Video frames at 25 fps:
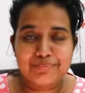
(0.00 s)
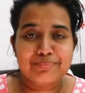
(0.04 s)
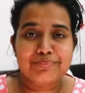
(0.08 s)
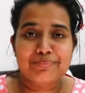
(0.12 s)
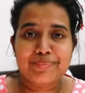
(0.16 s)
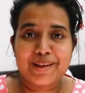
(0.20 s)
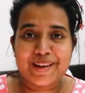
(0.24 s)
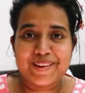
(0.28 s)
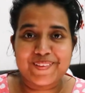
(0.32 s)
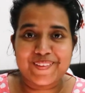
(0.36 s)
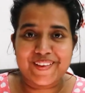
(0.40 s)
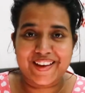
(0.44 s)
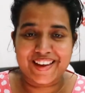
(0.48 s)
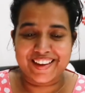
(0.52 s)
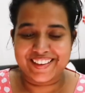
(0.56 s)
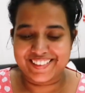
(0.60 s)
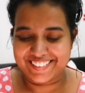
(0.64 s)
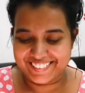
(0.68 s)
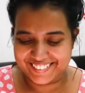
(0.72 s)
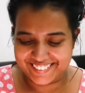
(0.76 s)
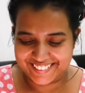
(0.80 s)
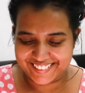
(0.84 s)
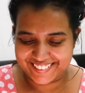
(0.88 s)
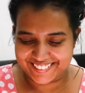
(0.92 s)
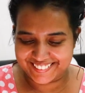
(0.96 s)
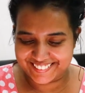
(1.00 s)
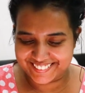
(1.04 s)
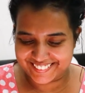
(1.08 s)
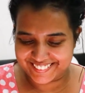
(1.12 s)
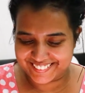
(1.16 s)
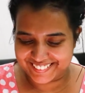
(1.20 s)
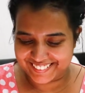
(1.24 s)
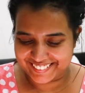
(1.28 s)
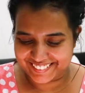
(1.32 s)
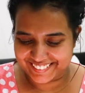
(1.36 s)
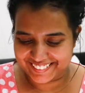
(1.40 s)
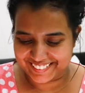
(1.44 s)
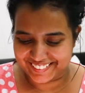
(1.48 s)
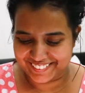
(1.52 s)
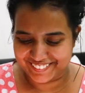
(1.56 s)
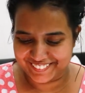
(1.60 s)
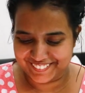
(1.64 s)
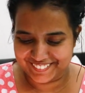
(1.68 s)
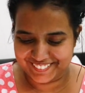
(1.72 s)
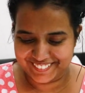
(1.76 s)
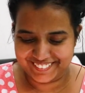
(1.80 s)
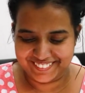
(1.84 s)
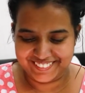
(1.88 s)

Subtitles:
But okay, can continue.